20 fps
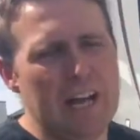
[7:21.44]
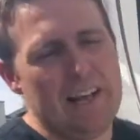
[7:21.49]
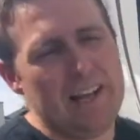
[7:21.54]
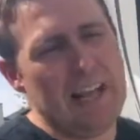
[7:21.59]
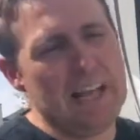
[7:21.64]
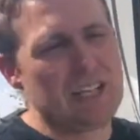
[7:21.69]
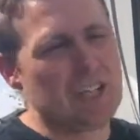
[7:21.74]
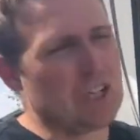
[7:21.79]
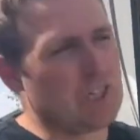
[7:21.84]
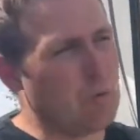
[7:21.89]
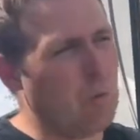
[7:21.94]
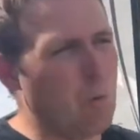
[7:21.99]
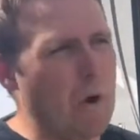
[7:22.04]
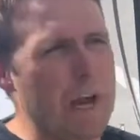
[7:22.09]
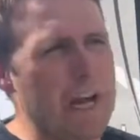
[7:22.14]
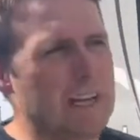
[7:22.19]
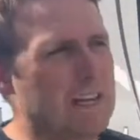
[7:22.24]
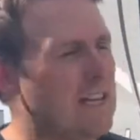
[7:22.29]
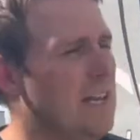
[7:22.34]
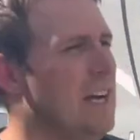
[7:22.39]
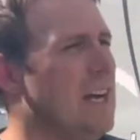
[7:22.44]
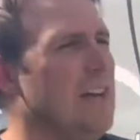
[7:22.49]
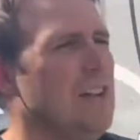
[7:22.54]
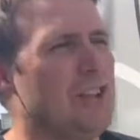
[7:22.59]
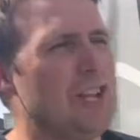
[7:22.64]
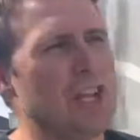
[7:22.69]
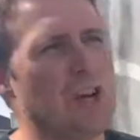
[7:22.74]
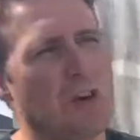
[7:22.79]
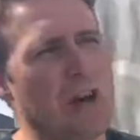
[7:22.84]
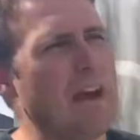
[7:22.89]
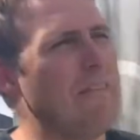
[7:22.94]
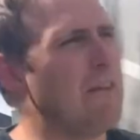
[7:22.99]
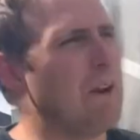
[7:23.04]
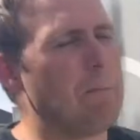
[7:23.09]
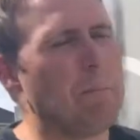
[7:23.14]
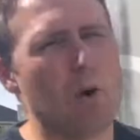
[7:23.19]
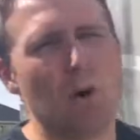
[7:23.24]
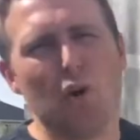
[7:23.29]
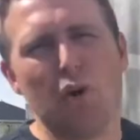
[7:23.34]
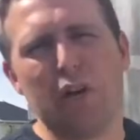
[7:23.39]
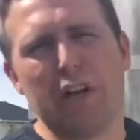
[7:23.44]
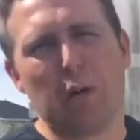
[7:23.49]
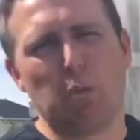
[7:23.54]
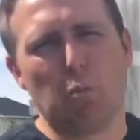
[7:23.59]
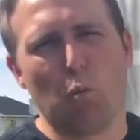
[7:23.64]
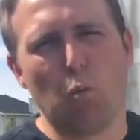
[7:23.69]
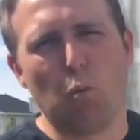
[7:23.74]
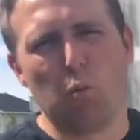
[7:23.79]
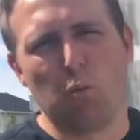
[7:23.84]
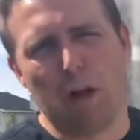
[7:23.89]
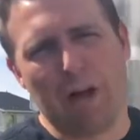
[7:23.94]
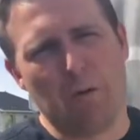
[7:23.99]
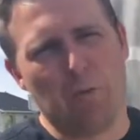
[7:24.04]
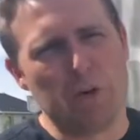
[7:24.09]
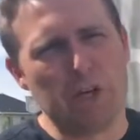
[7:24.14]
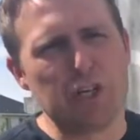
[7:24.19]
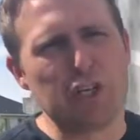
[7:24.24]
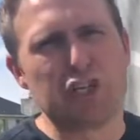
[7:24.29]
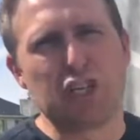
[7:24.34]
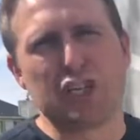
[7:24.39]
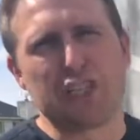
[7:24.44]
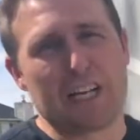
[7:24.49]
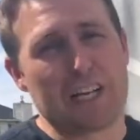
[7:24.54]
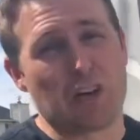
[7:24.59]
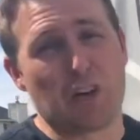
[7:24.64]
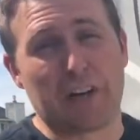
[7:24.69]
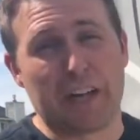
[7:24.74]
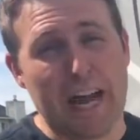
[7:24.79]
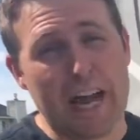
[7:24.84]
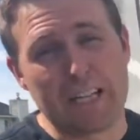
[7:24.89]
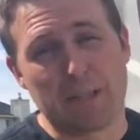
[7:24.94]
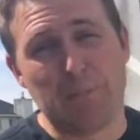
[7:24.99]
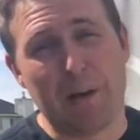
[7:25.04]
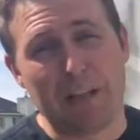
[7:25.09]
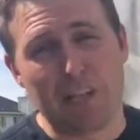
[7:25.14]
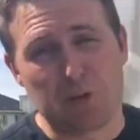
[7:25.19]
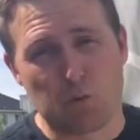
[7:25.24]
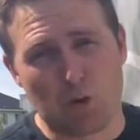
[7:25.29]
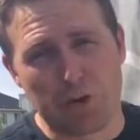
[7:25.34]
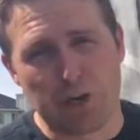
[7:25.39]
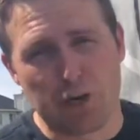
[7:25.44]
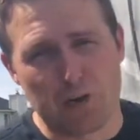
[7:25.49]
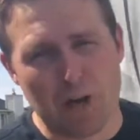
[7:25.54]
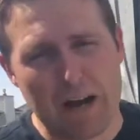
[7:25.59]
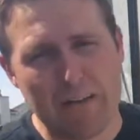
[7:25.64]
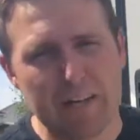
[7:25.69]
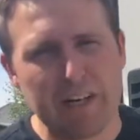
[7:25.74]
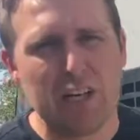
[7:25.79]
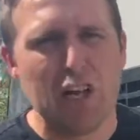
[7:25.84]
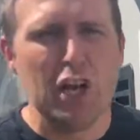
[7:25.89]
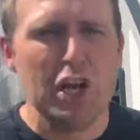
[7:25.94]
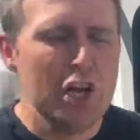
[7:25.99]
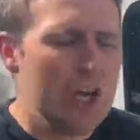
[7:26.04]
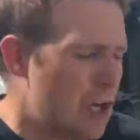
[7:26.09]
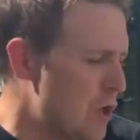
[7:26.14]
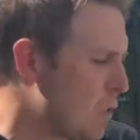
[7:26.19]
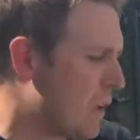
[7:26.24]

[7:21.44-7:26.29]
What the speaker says: and that's just weight that you're having to pull, and it reduces like your gas mileage while you're driving. You